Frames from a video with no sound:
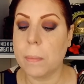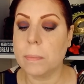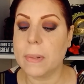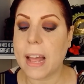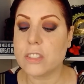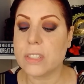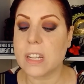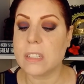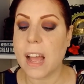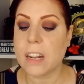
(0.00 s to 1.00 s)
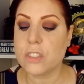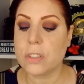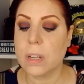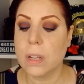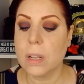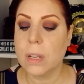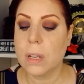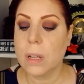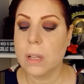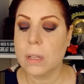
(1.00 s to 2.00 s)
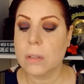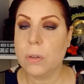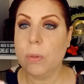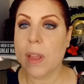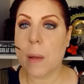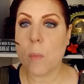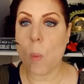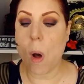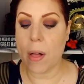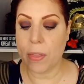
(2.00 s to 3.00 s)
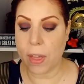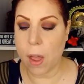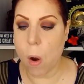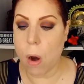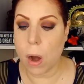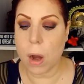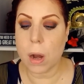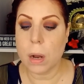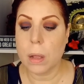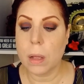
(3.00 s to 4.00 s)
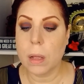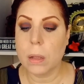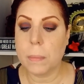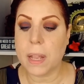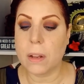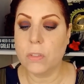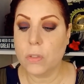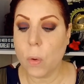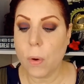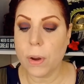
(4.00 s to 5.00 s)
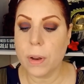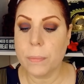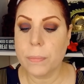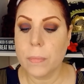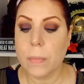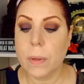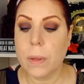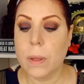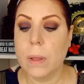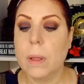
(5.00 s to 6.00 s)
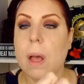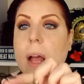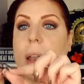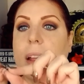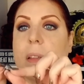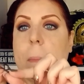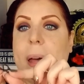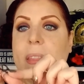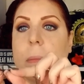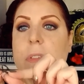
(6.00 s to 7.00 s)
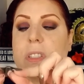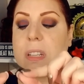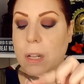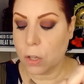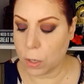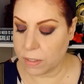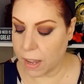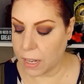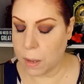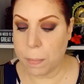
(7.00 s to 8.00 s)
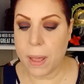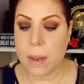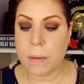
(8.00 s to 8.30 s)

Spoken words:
lashes attached to them while they are being stored. I like to bend them just a little tiny bit.